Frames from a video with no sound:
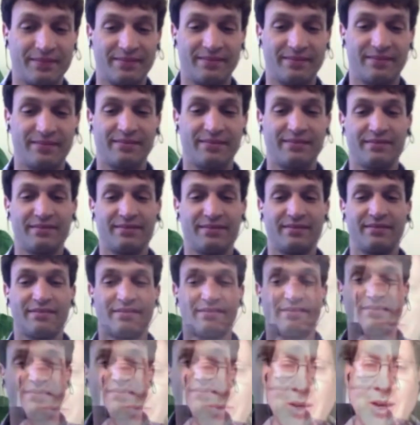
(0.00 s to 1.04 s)
Yes,
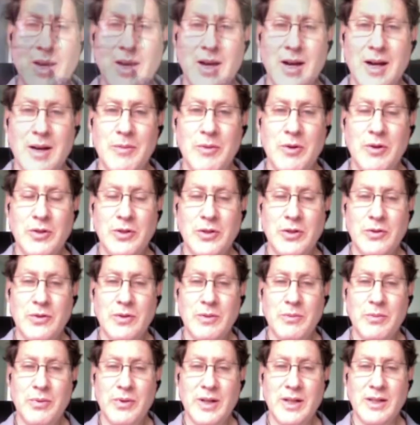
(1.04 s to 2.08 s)
I'm also
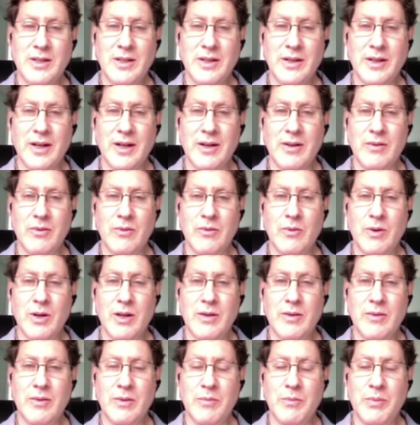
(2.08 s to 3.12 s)
impressed that
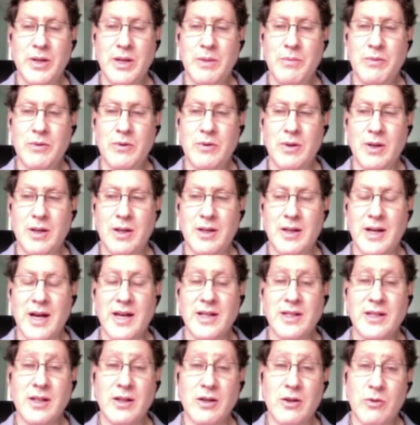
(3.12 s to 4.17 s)
when people uh,
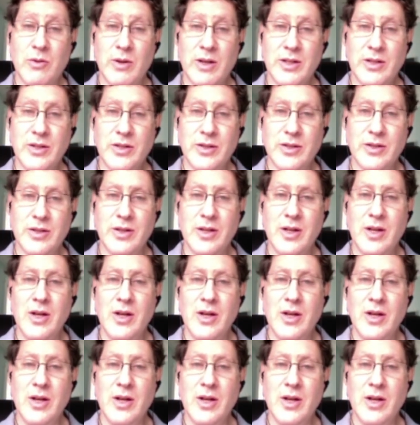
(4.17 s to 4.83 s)
ask a question,